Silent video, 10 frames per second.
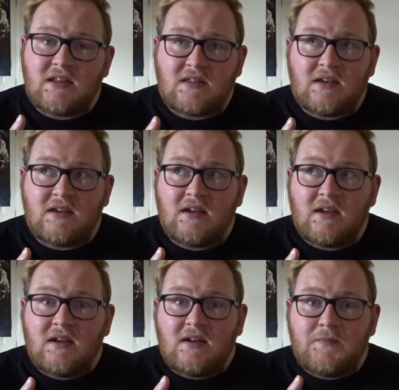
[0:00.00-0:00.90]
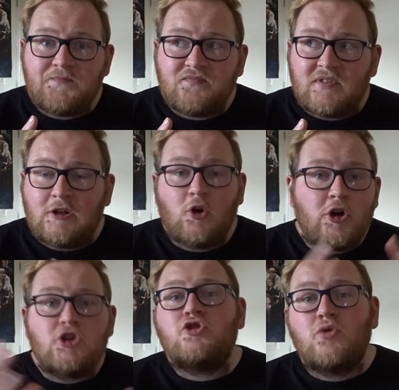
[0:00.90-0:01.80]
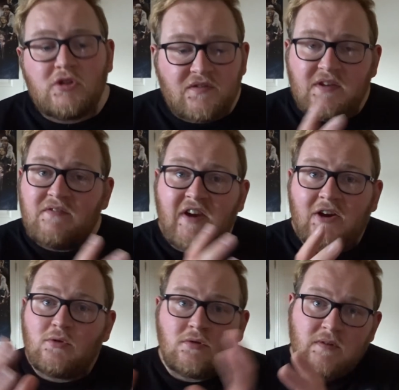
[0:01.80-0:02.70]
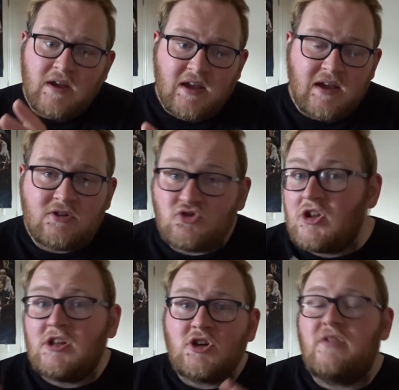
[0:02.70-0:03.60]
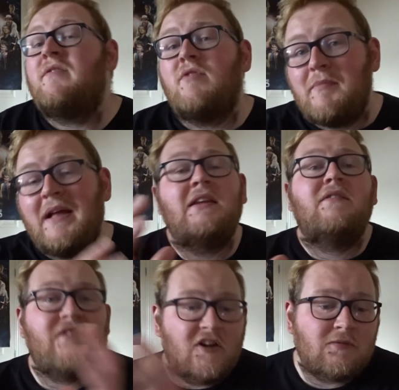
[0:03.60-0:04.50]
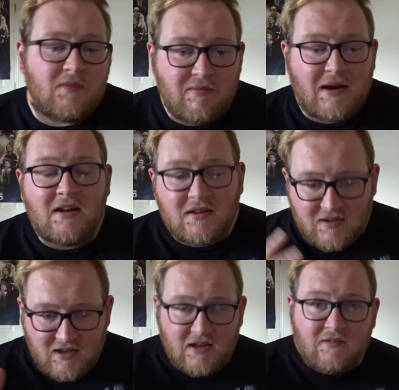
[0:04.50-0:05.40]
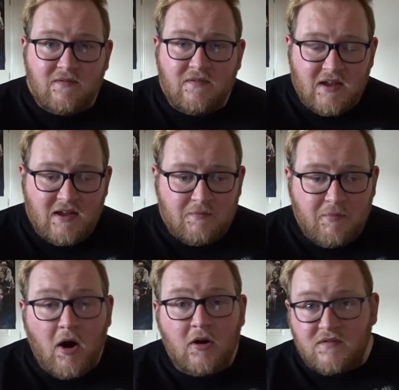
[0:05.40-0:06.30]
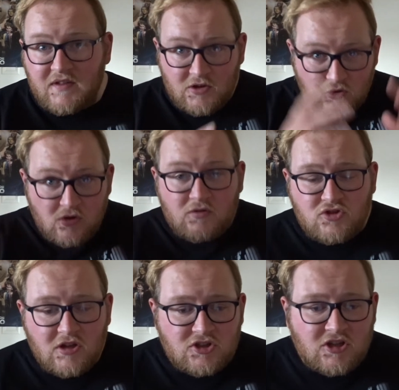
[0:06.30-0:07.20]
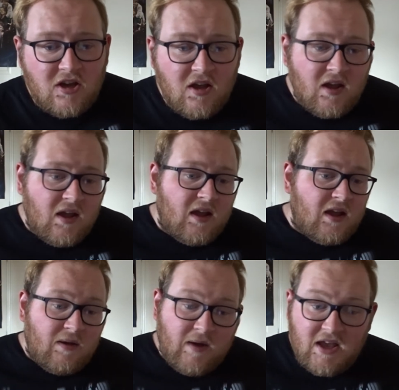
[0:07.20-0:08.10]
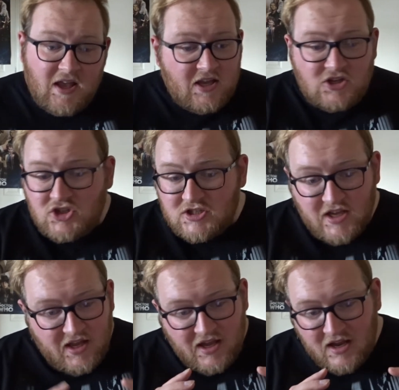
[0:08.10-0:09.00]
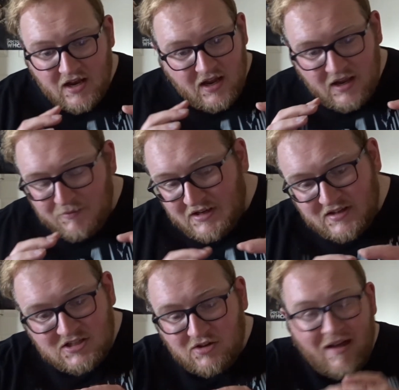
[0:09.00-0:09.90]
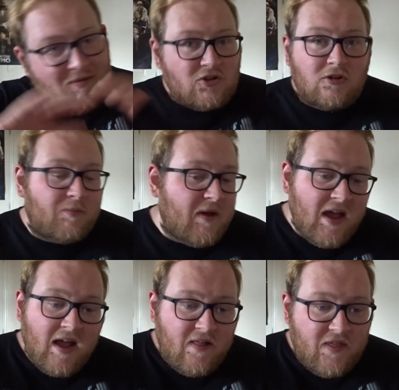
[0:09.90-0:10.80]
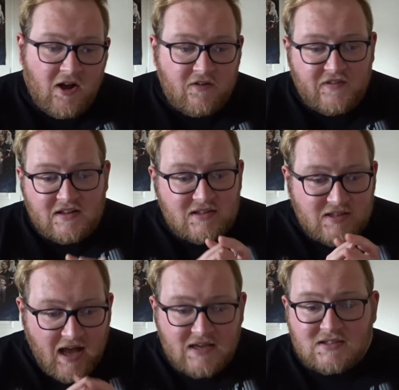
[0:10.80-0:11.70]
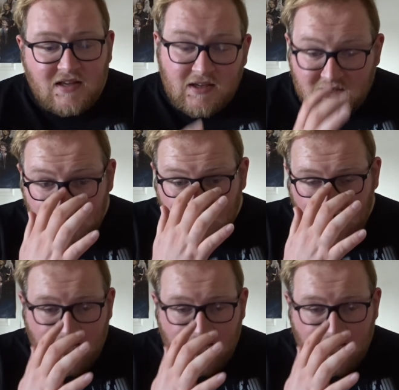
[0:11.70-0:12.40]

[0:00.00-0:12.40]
the Laurie Strode of the Inferno trilogy, or the remaining film, the remaining part of the new trilogy. It's just, I mean, just to wrap this all up, they are fantastic,